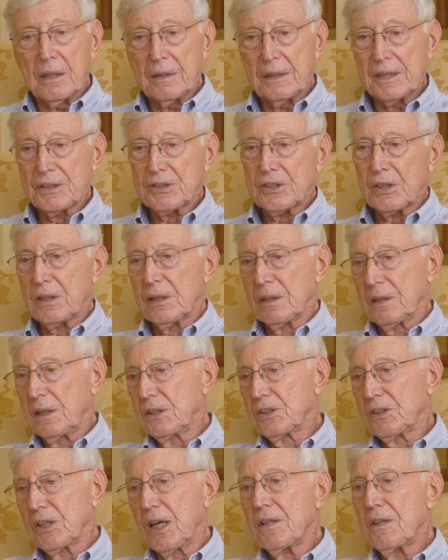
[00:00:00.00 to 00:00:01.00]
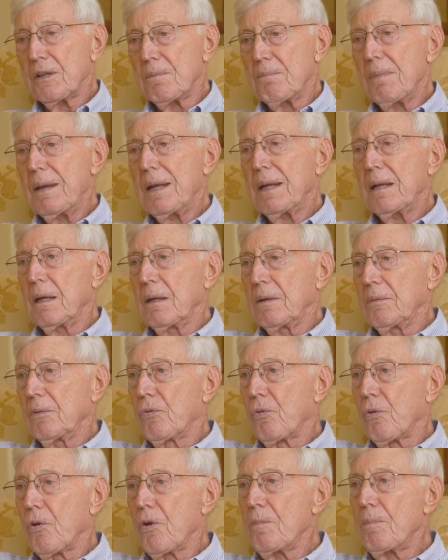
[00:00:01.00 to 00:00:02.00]
this other
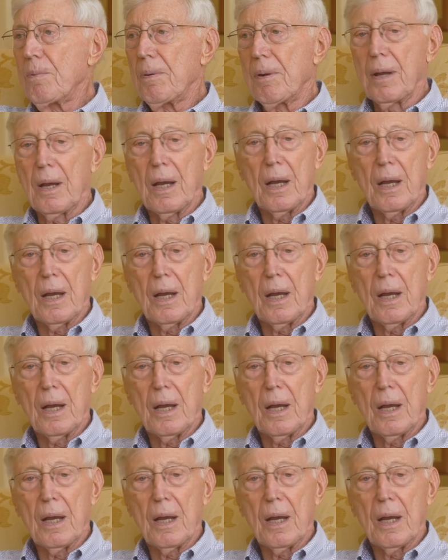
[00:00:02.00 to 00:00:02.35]
group